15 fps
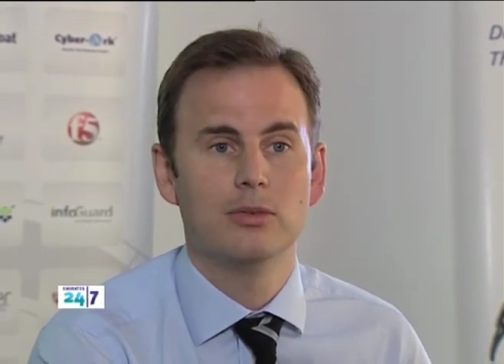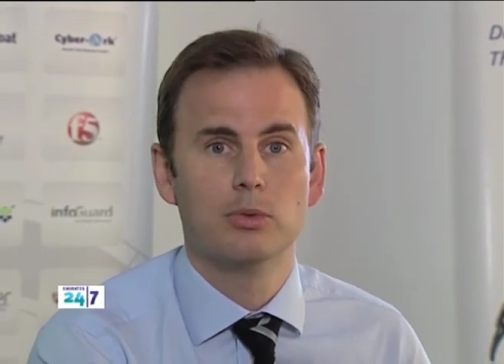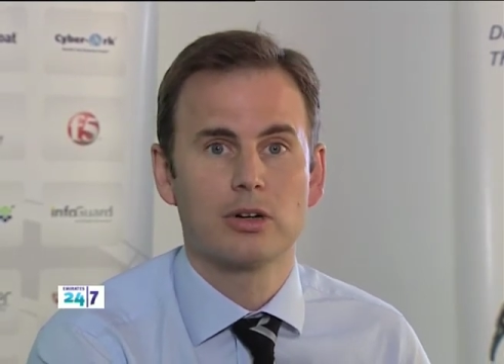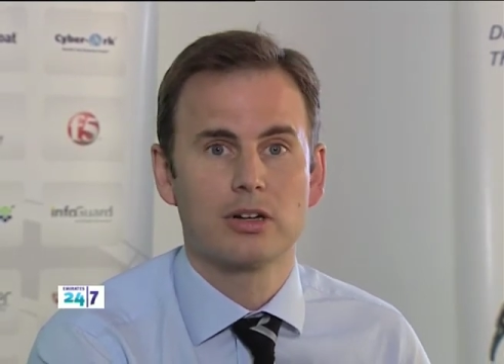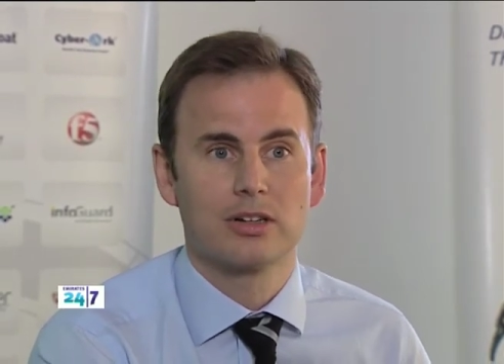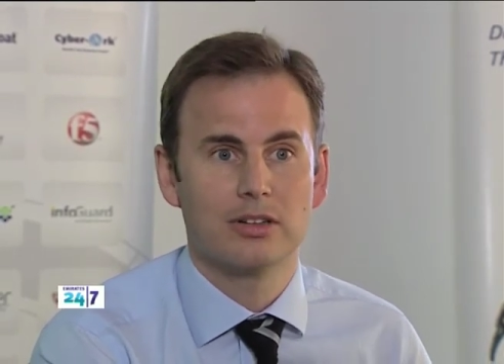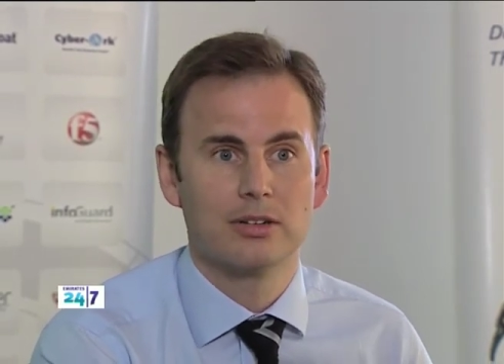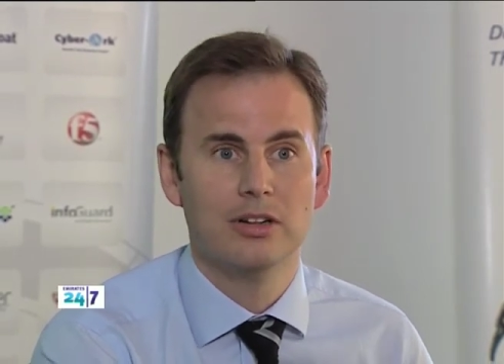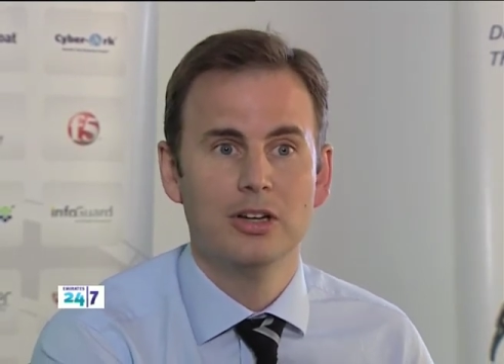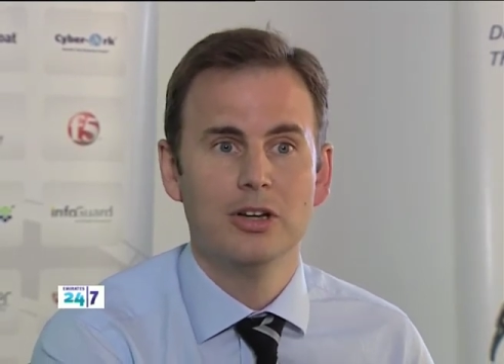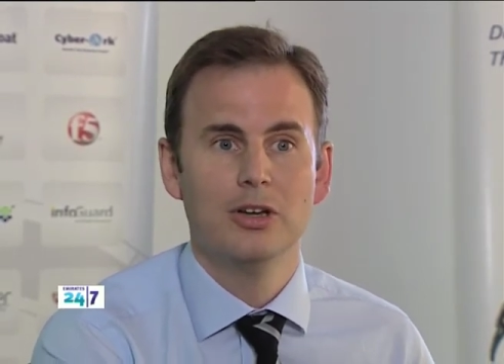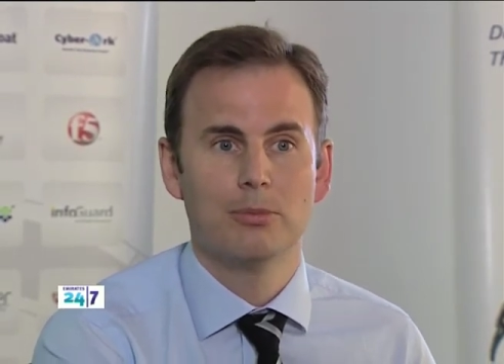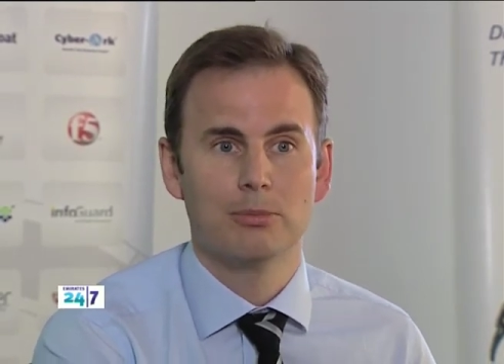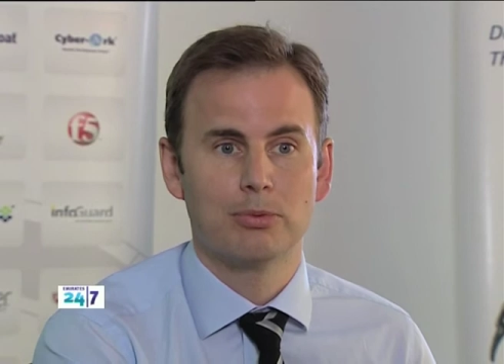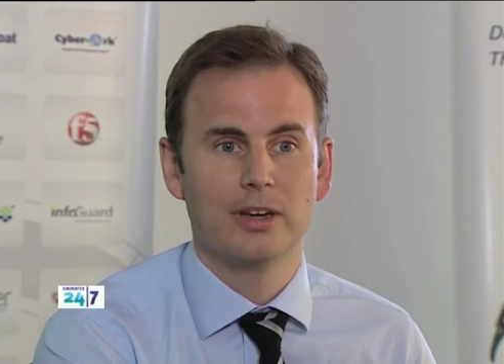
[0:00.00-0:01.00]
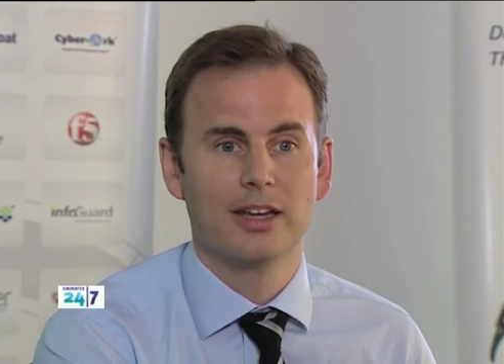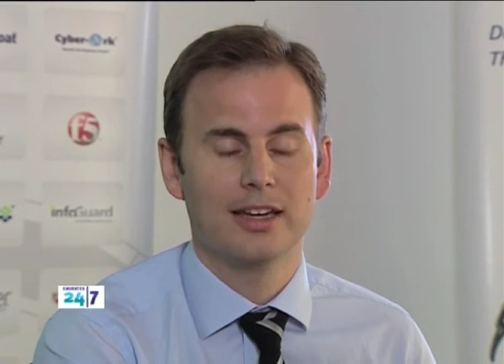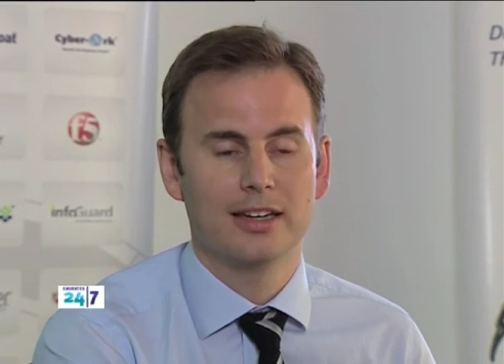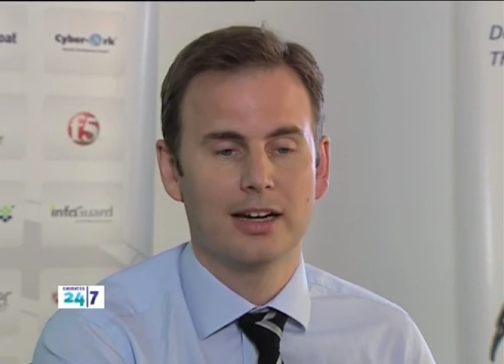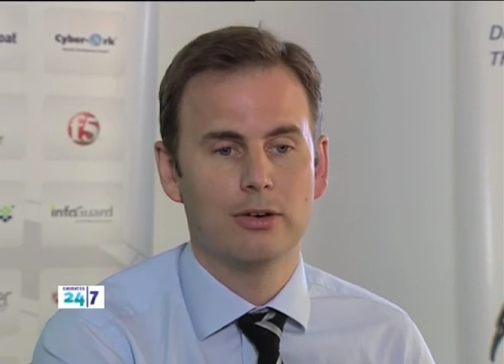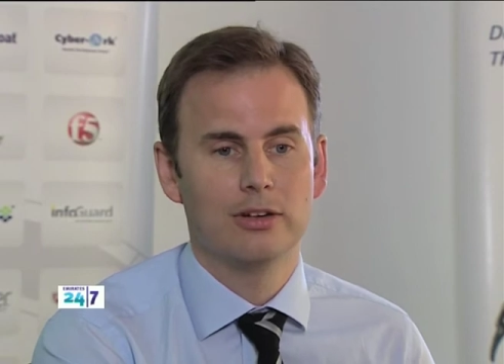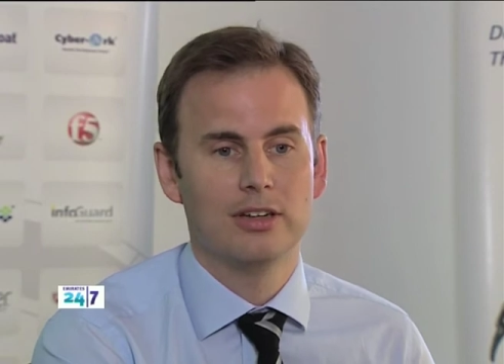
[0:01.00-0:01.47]
work on bringing
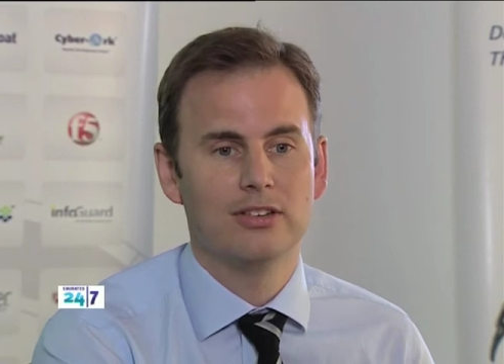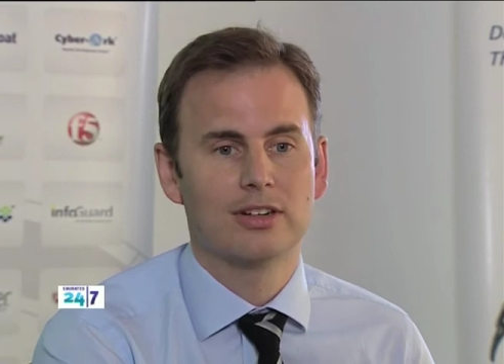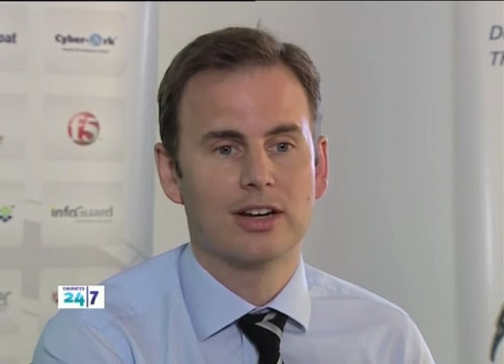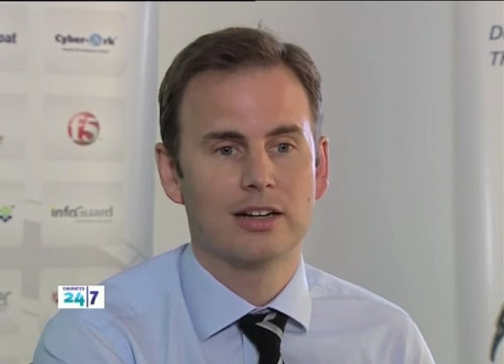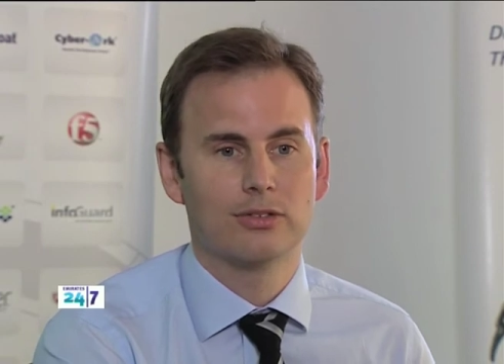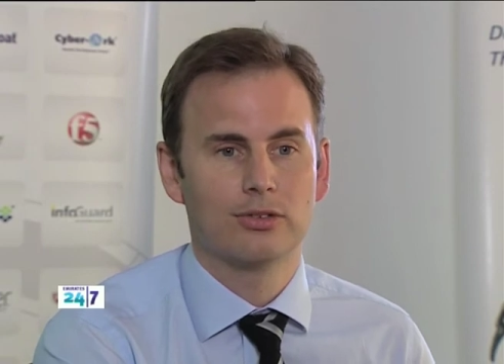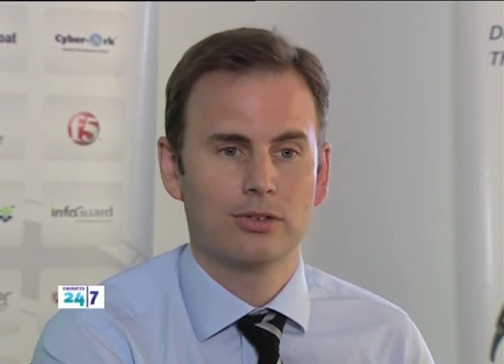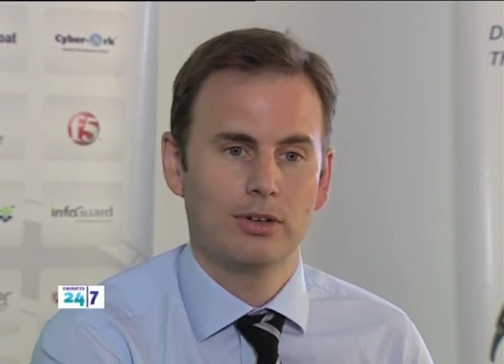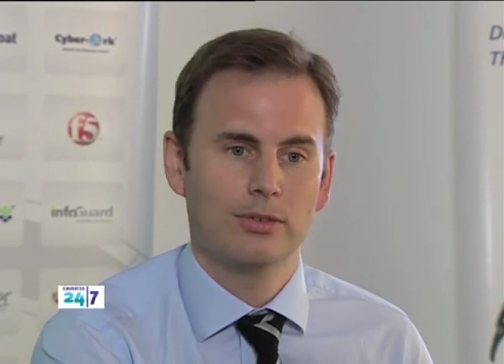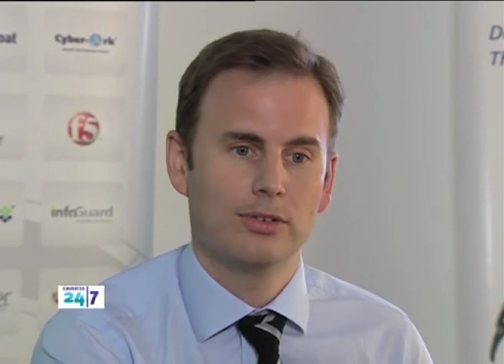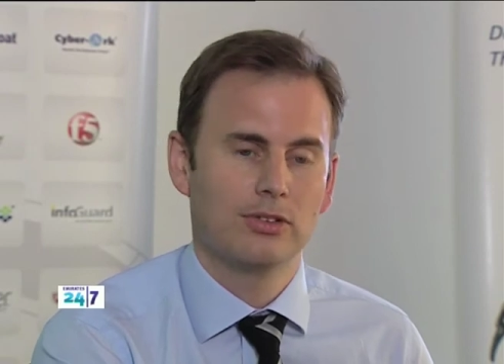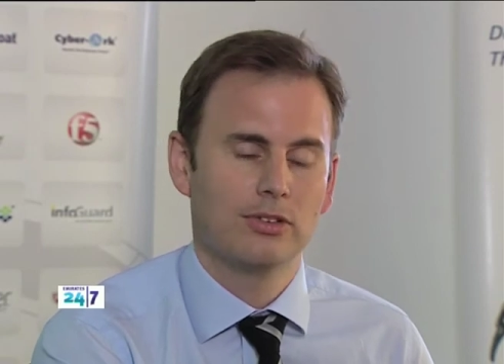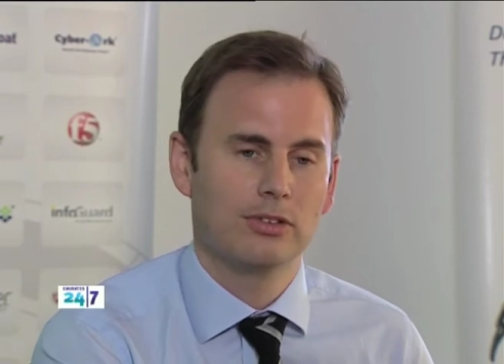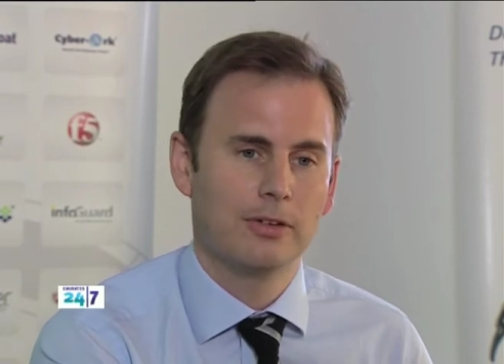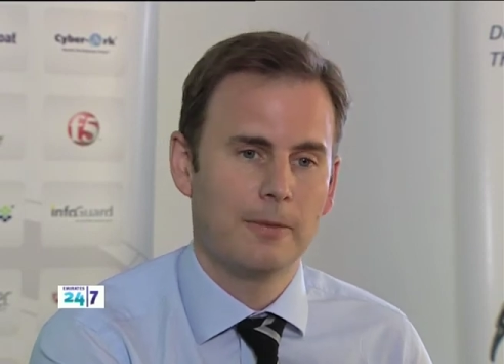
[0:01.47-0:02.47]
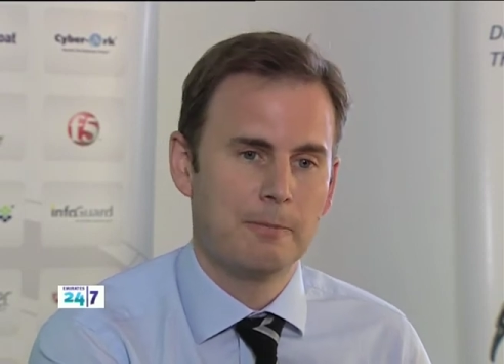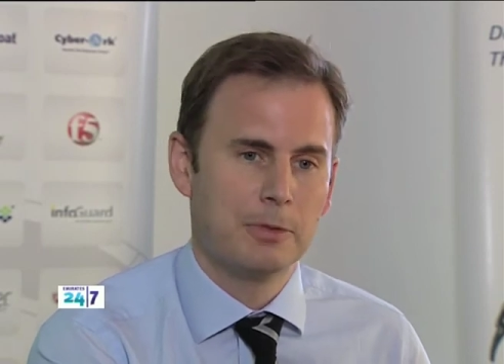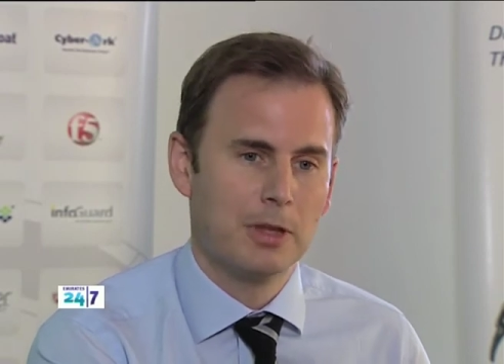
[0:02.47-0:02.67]
down these kind of services.